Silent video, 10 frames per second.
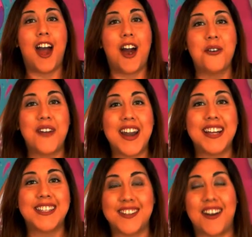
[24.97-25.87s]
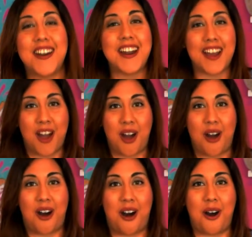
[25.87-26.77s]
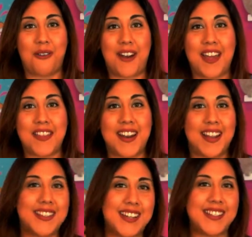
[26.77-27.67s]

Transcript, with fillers: Are you ready to get started? Alright then, let's get